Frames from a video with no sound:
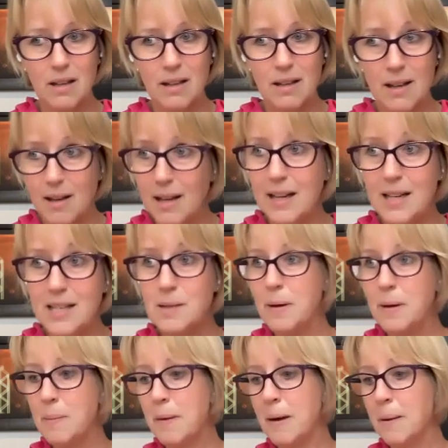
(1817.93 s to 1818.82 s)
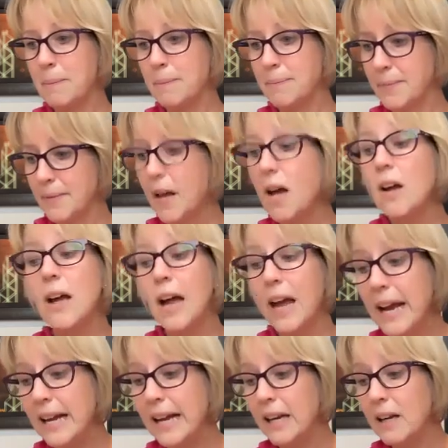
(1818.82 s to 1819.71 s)
It is me, Mum.
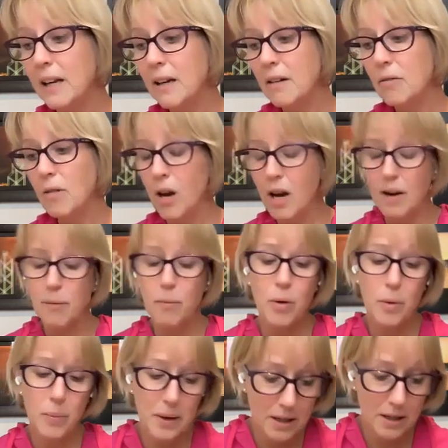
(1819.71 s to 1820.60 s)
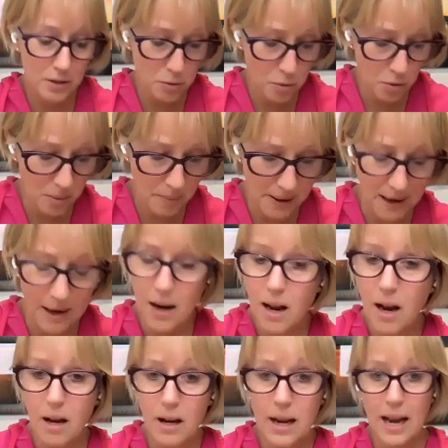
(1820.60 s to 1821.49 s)
Okay, right. What are we going to talk about?
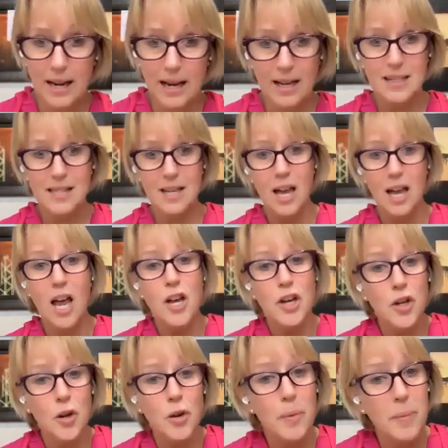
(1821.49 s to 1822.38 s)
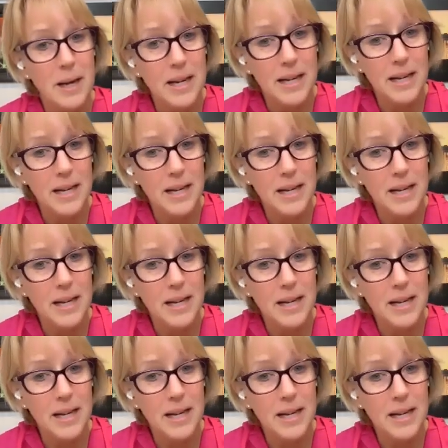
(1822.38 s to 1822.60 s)
Okay, let's, you know what I mean?